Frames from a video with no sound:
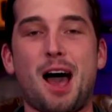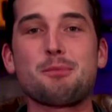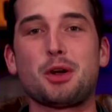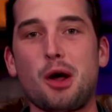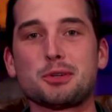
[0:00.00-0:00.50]

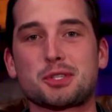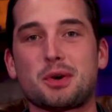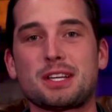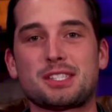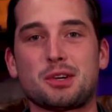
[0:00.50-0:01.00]
I'm your host,
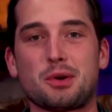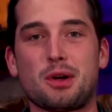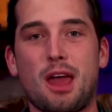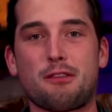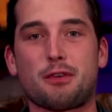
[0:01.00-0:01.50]
Grayson
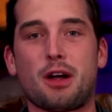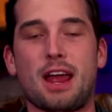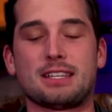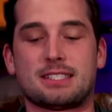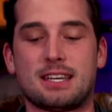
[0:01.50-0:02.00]

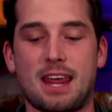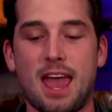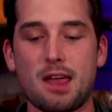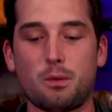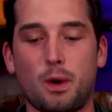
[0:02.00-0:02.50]
Grundhoefer, and
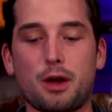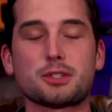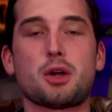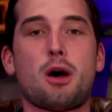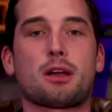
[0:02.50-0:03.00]
today we are
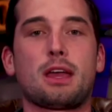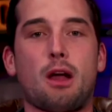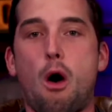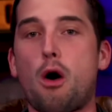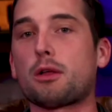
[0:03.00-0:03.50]

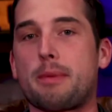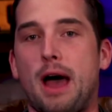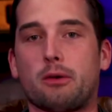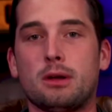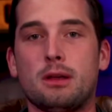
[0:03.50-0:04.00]
talking all
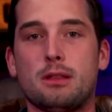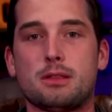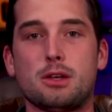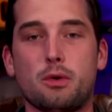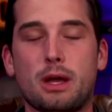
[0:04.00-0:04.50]
about
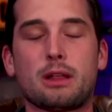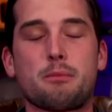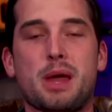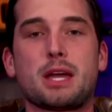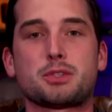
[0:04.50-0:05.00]
the New
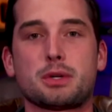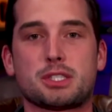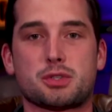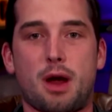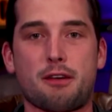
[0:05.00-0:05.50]
England
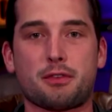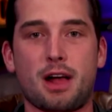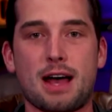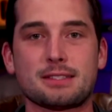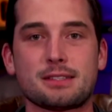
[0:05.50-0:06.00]
Patriots draft
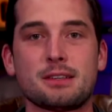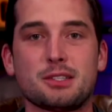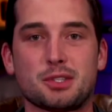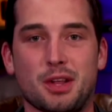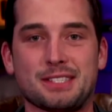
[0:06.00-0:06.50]
class,
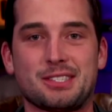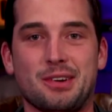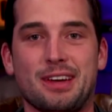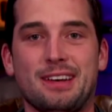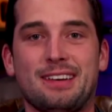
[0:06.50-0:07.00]
so let's do it.